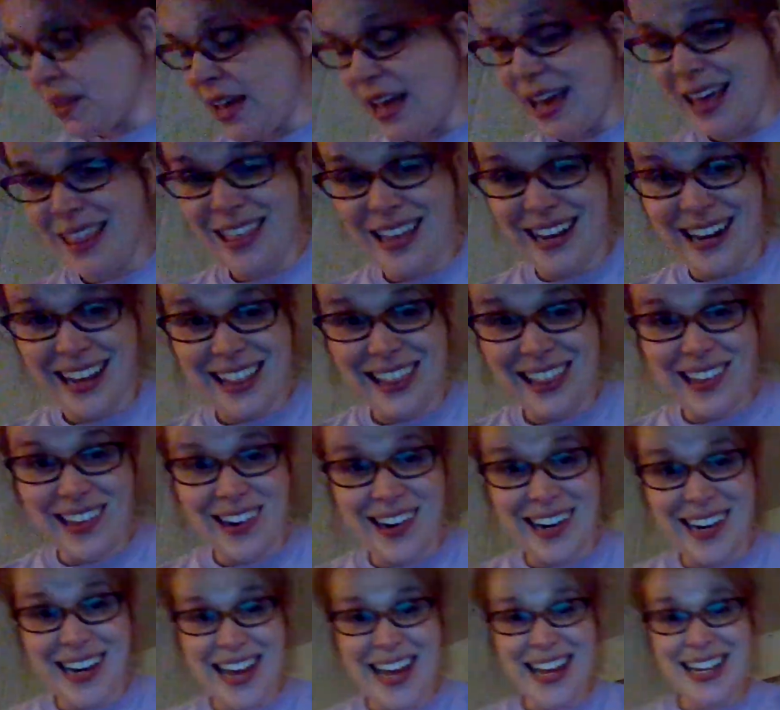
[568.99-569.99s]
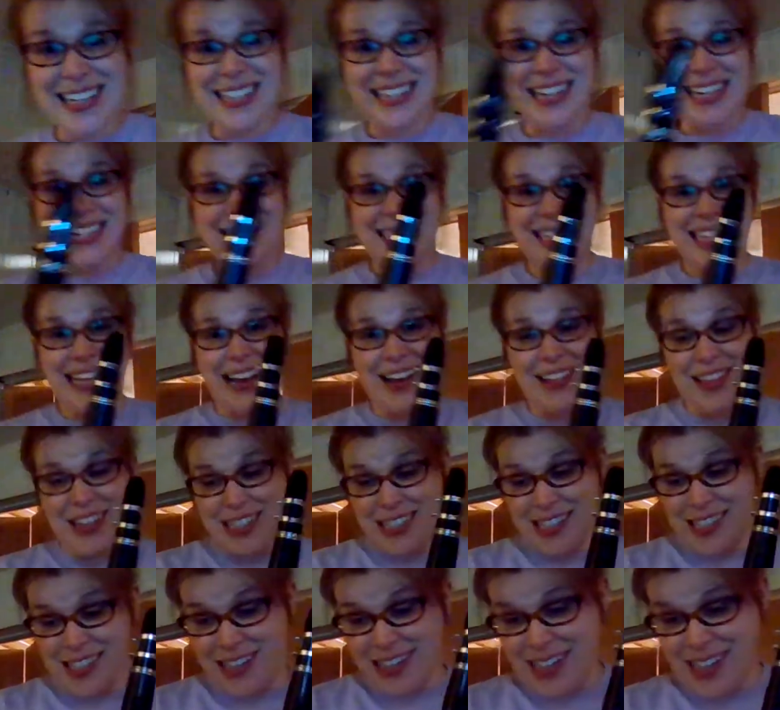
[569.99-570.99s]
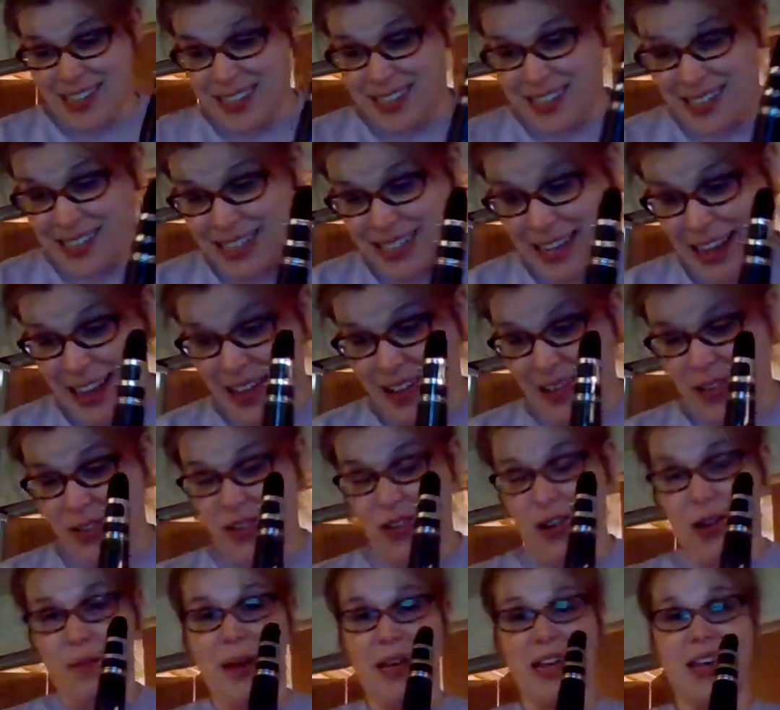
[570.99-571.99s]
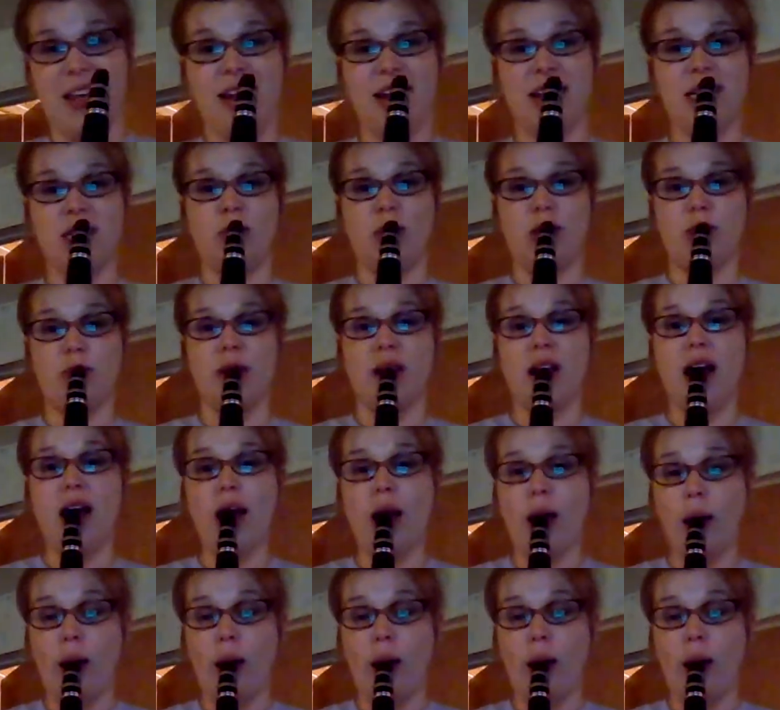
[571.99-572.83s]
And then clarinets. Let's see how this is going to sound. Oh my goodness. Wish me luck.